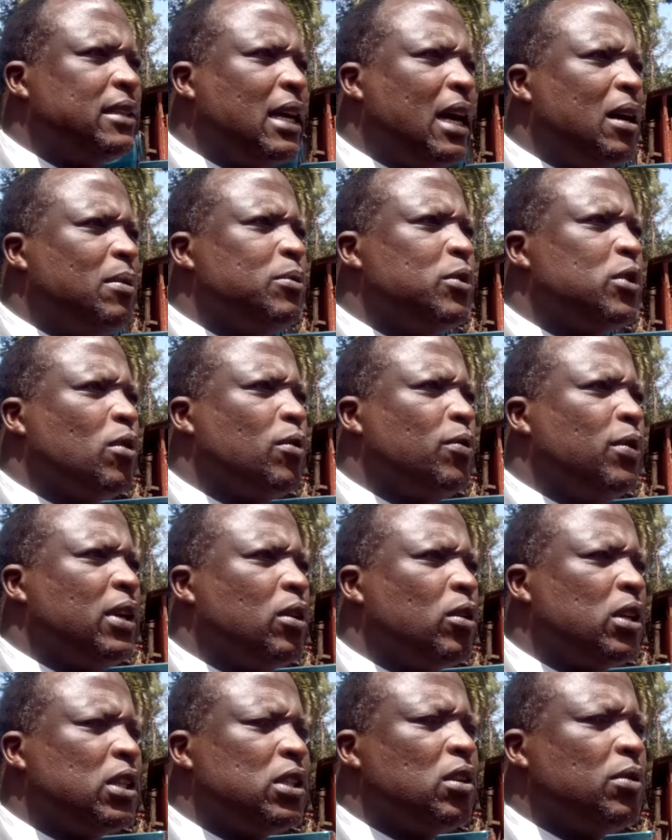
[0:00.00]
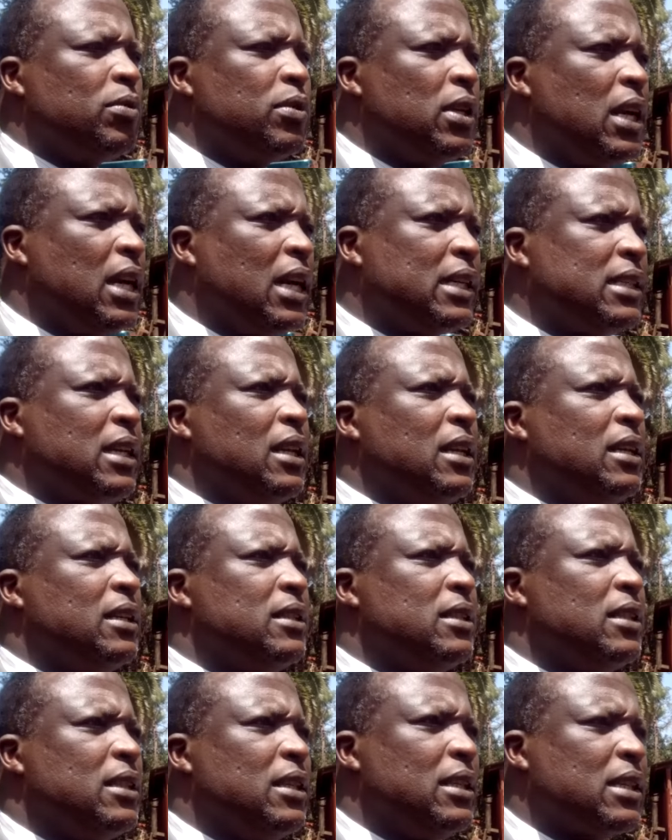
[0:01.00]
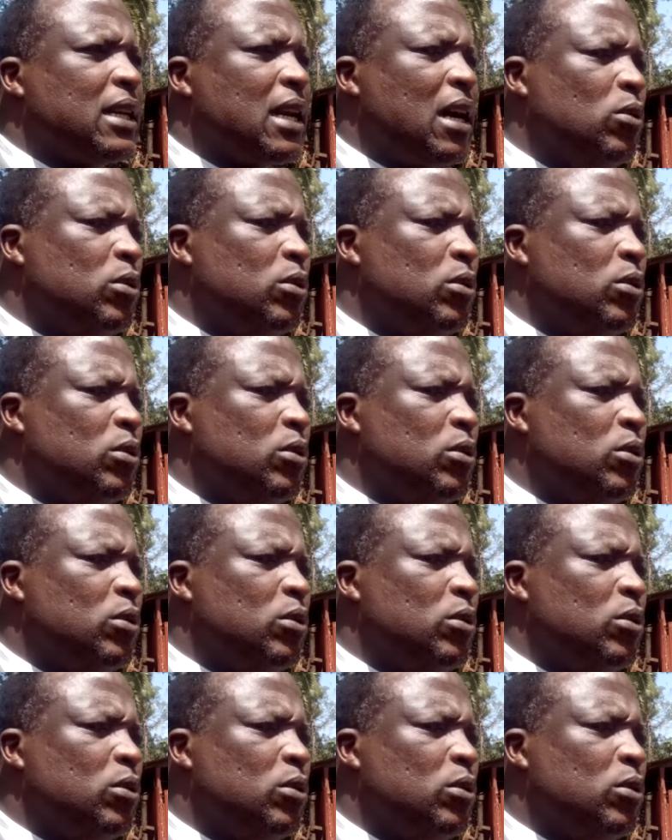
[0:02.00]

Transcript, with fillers: in terms of education excellence in this